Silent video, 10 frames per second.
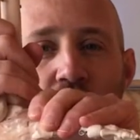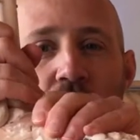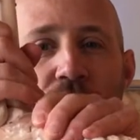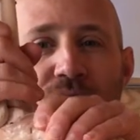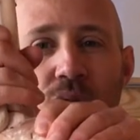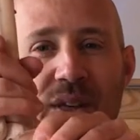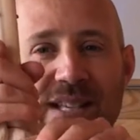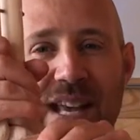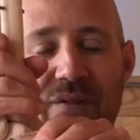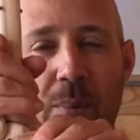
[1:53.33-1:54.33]
through this
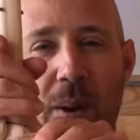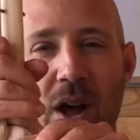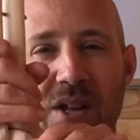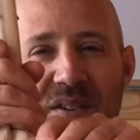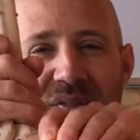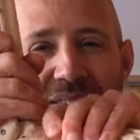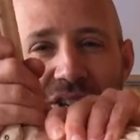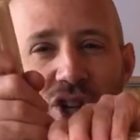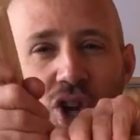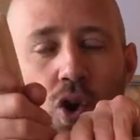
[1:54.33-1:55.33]
either plantar
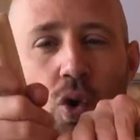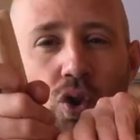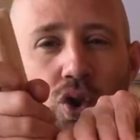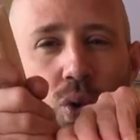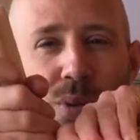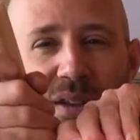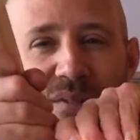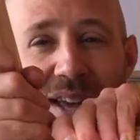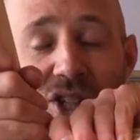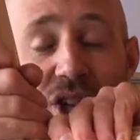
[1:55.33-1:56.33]
flexion or
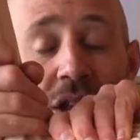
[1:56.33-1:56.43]
dorsiflexion.